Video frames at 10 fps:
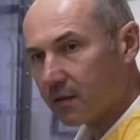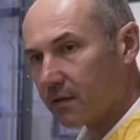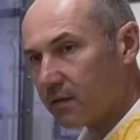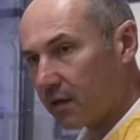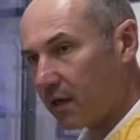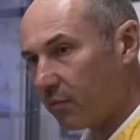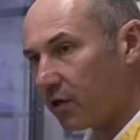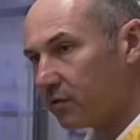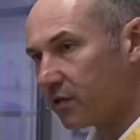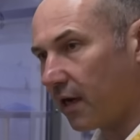to, to keep
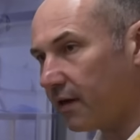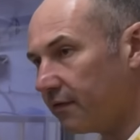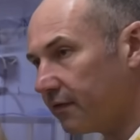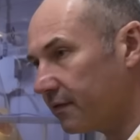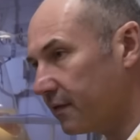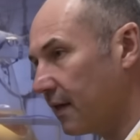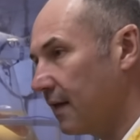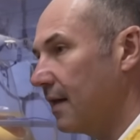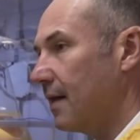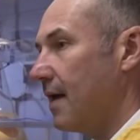you safe
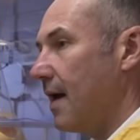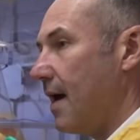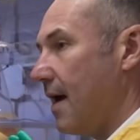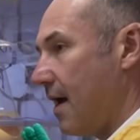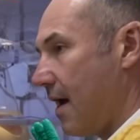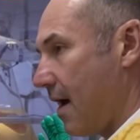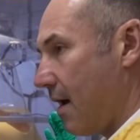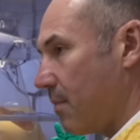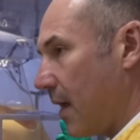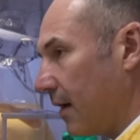
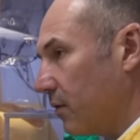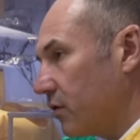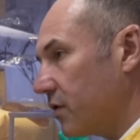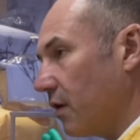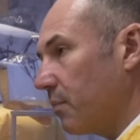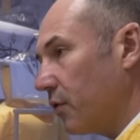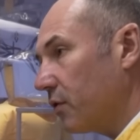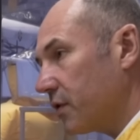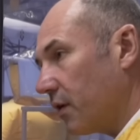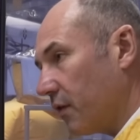um, and also, but
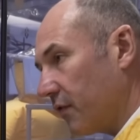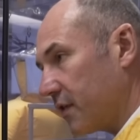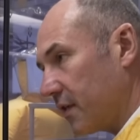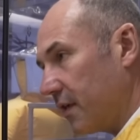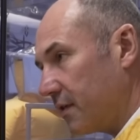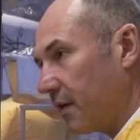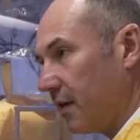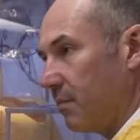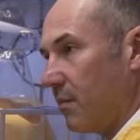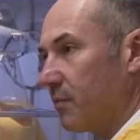also obviously to
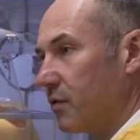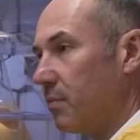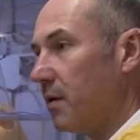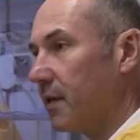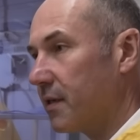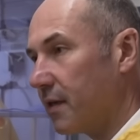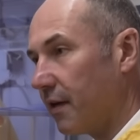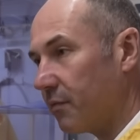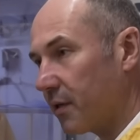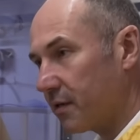keep members of the public
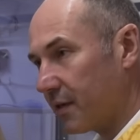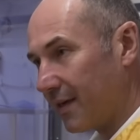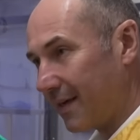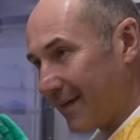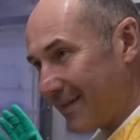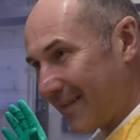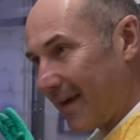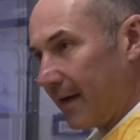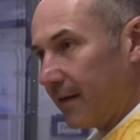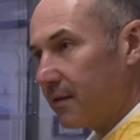safe because it
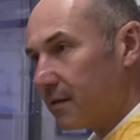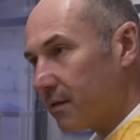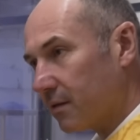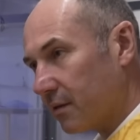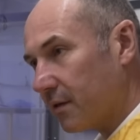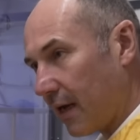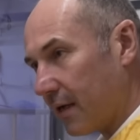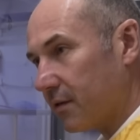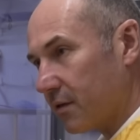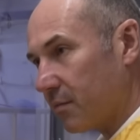contains the
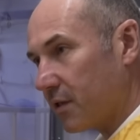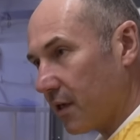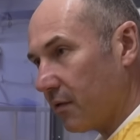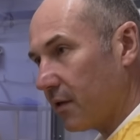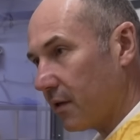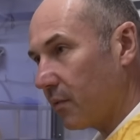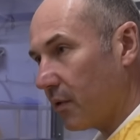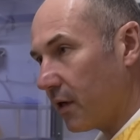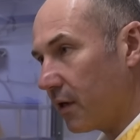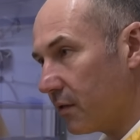hazardous material that
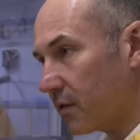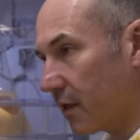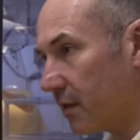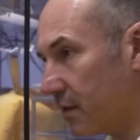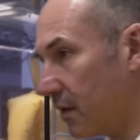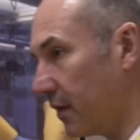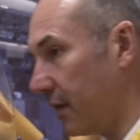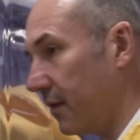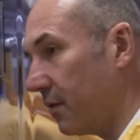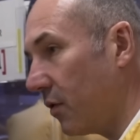we're using inside
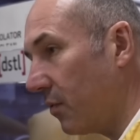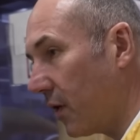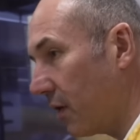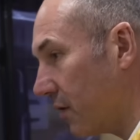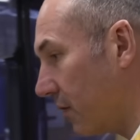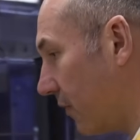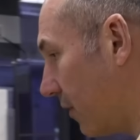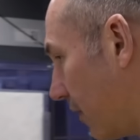it. And what we're going to do, if you